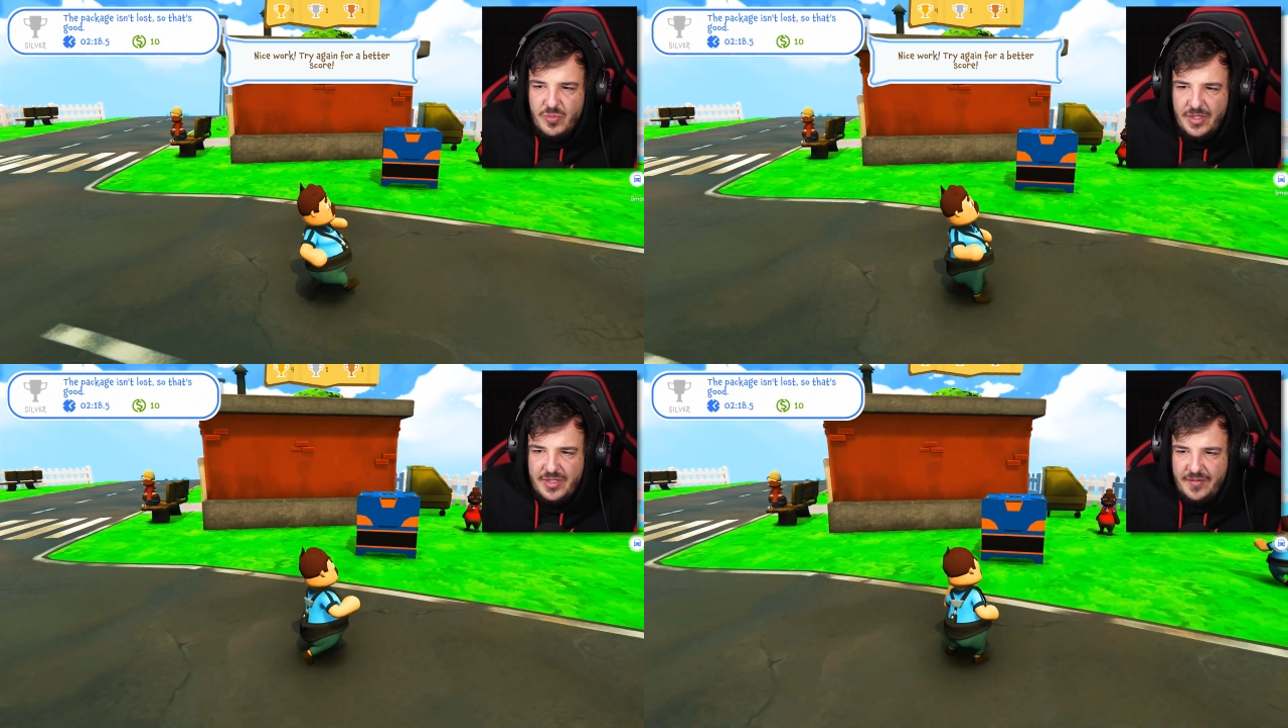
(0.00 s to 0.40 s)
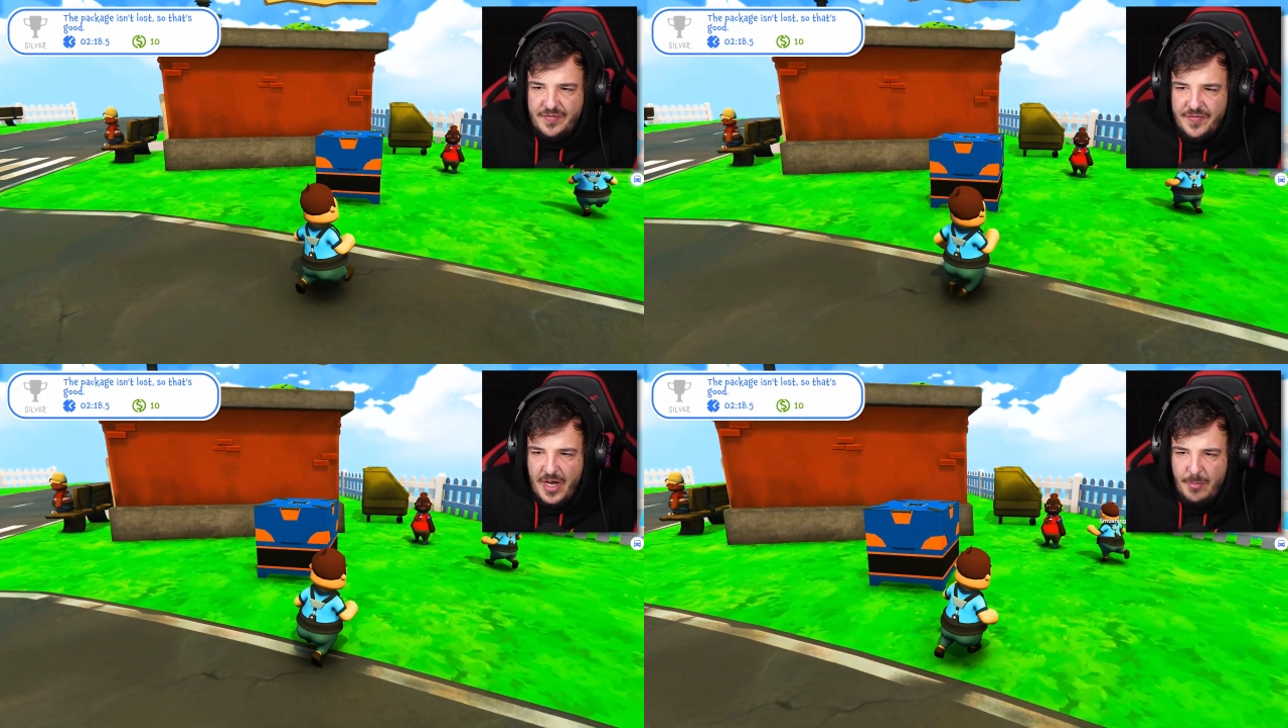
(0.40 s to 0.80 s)
What the i
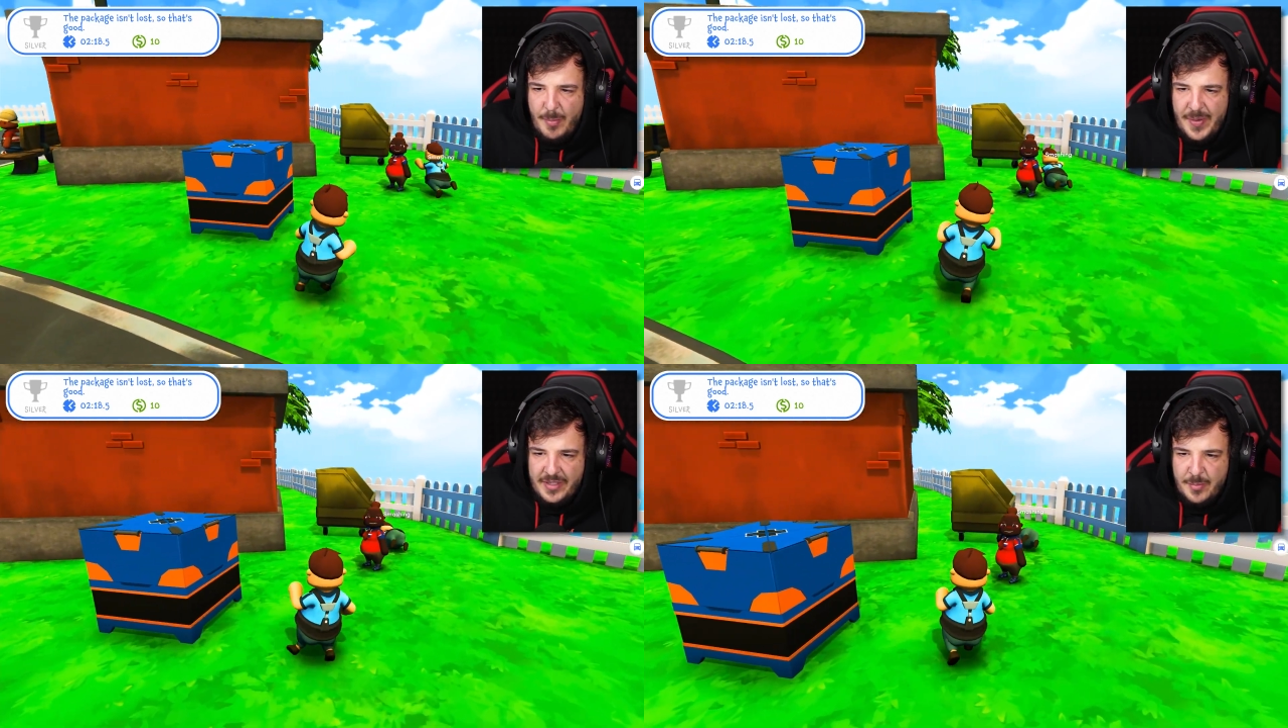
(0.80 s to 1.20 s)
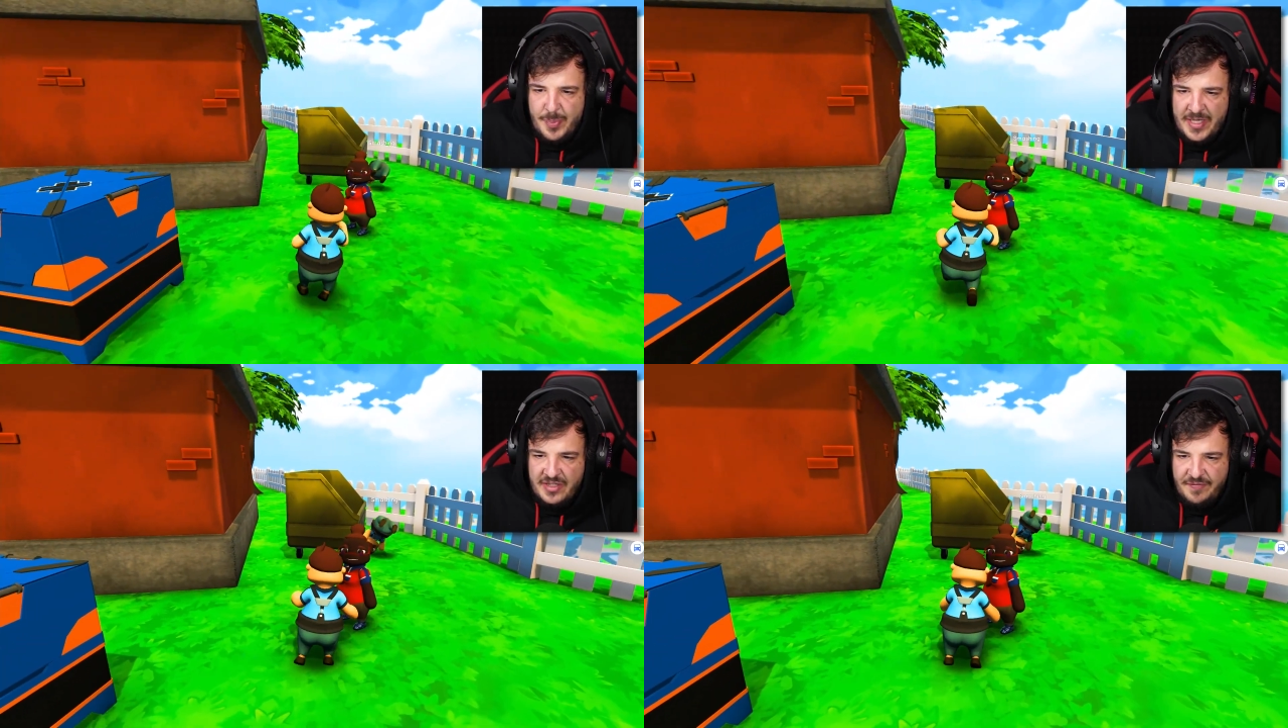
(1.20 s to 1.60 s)
I'm about to
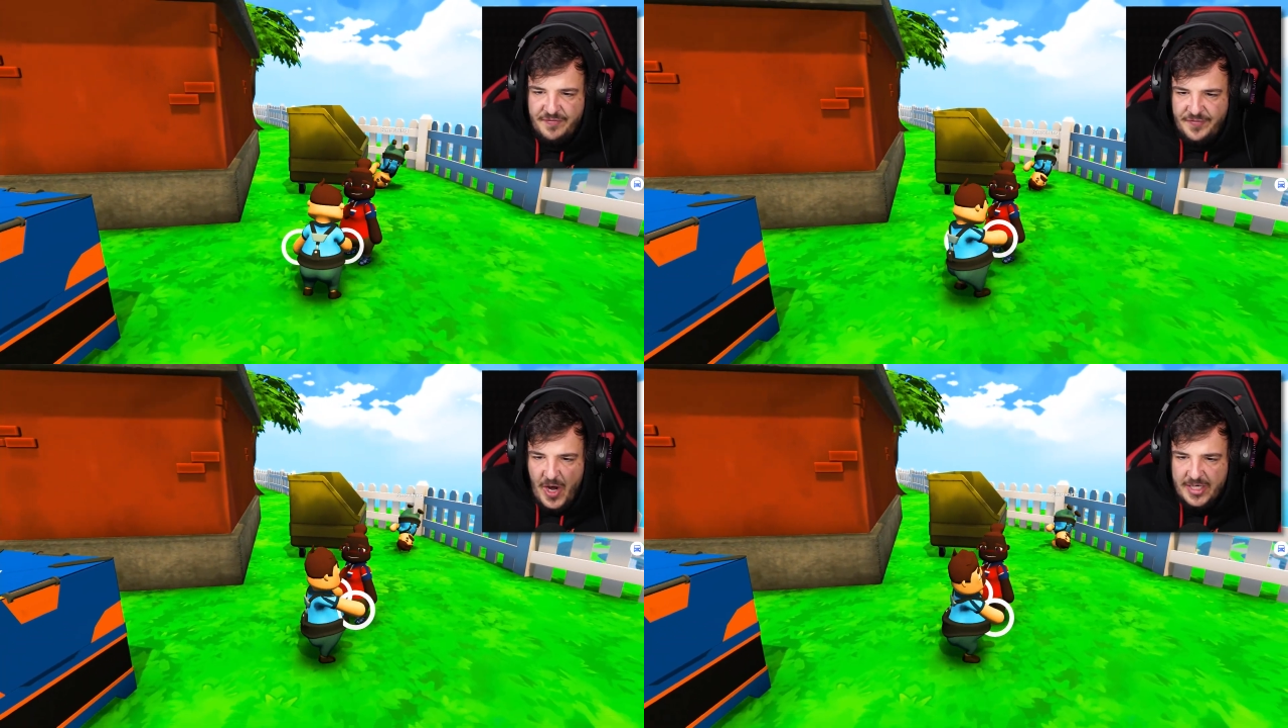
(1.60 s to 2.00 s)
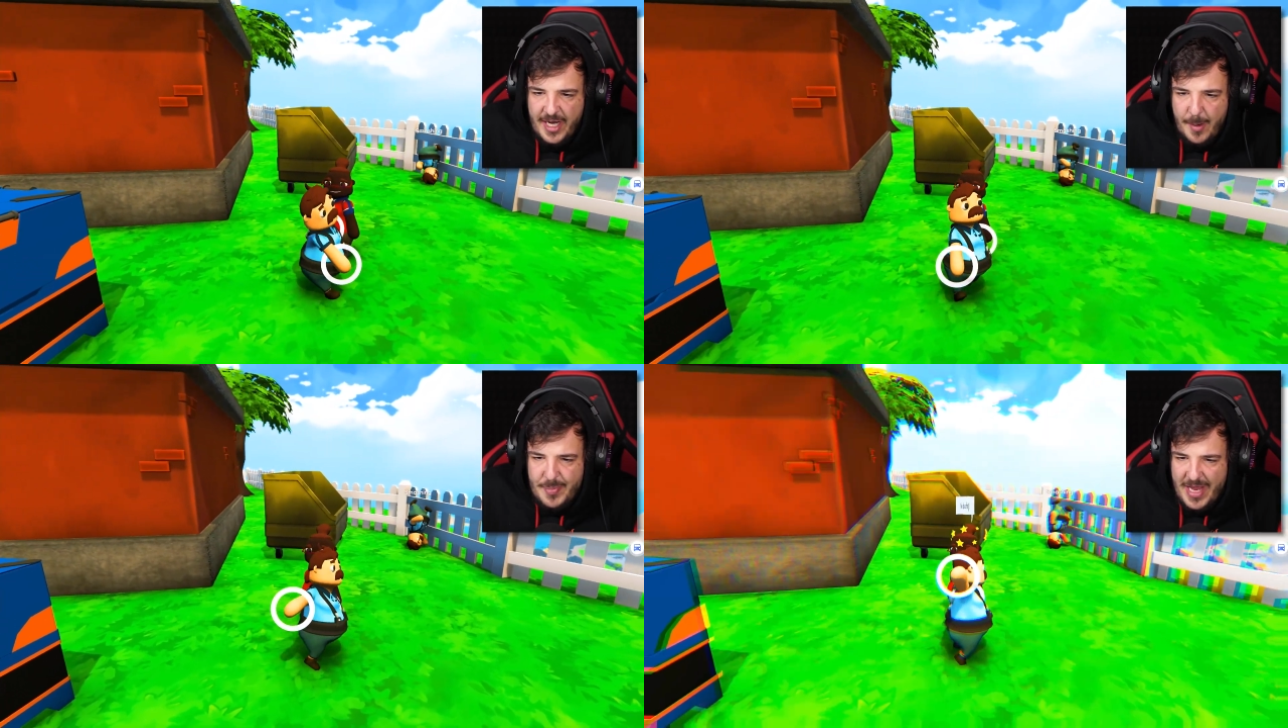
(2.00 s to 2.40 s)
beat the f up